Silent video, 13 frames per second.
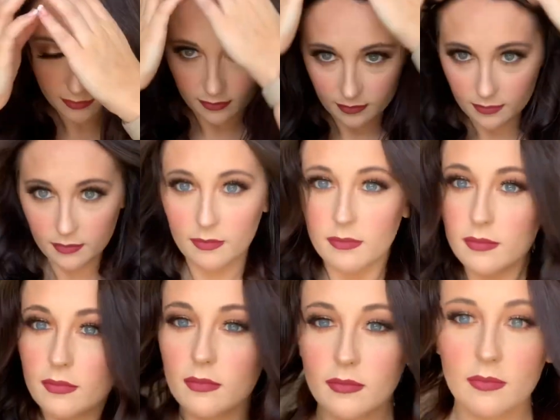it till
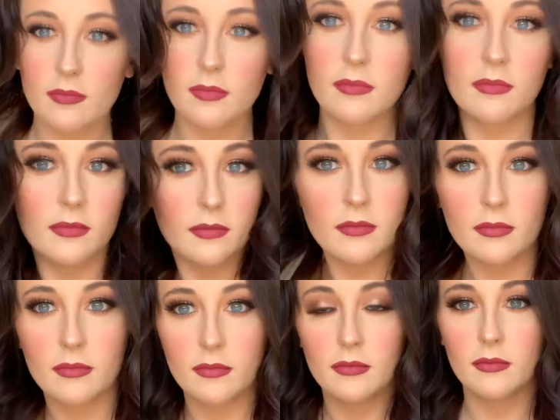I like it. I do this
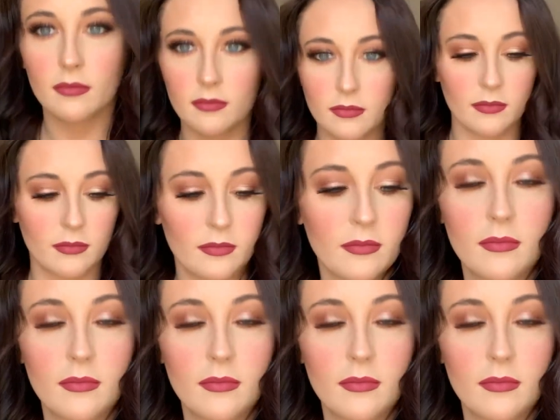several times.